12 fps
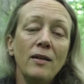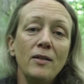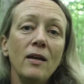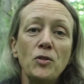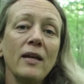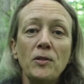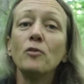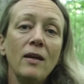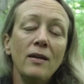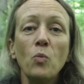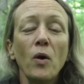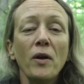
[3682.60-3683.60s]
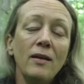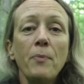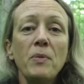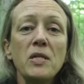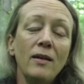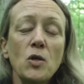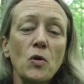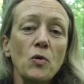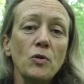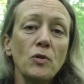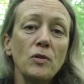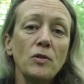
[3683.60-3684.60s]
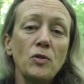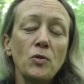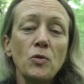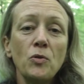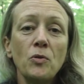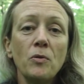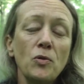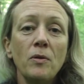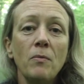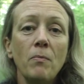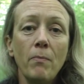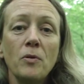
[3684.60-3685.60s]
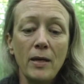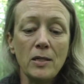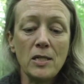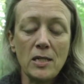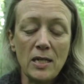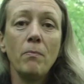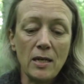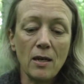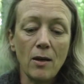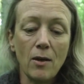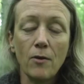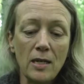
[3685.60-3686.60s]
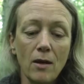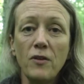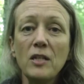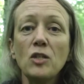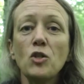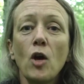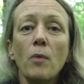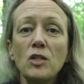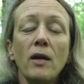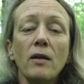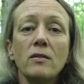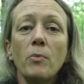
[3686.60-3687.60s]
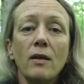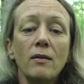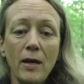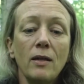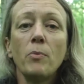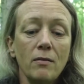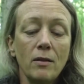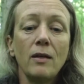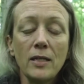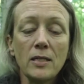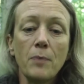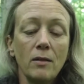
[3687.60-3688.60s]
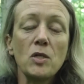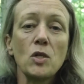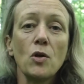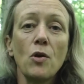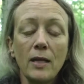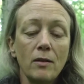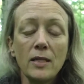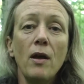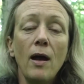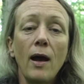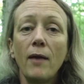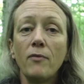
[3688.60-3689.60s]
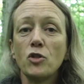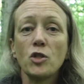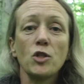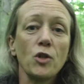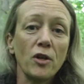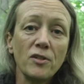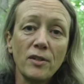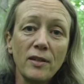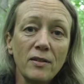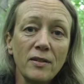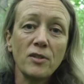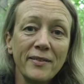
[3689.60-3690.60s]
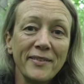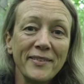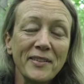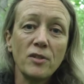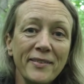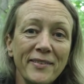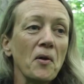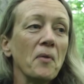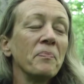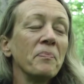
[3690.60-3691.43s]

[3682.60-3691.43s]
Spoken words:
In one episode you may see a finished object, and in the next episode I've just started it. So